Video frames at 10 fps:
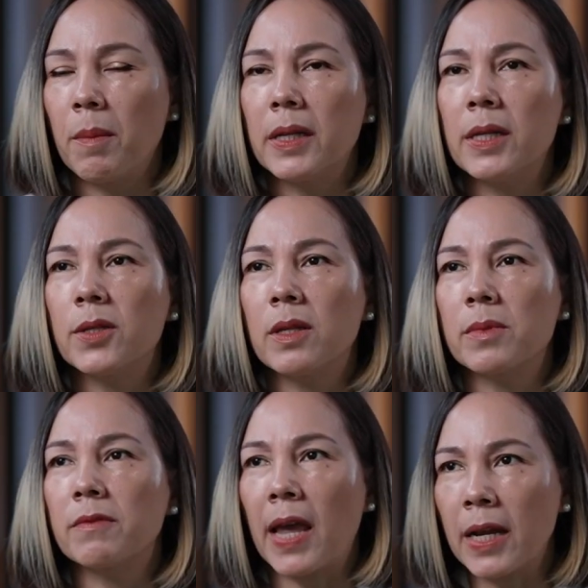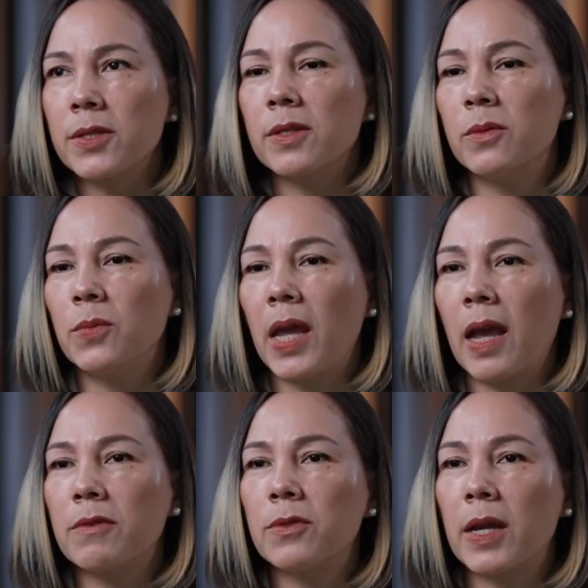But in terms of action, we
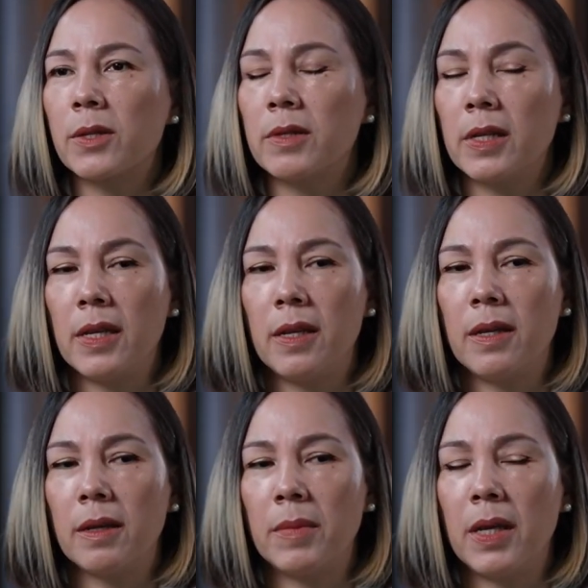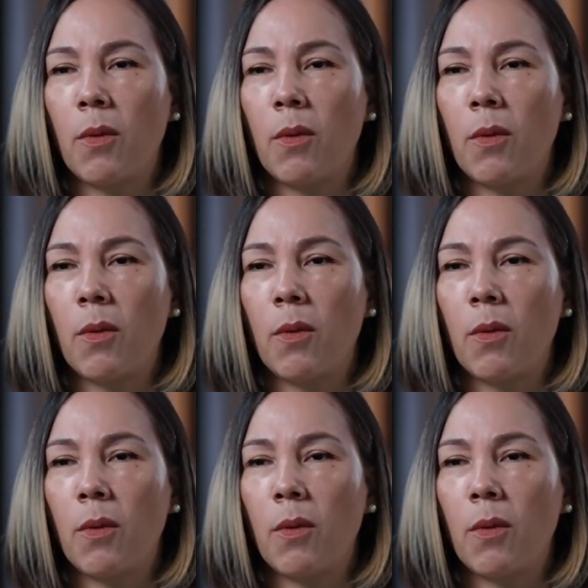have to actually be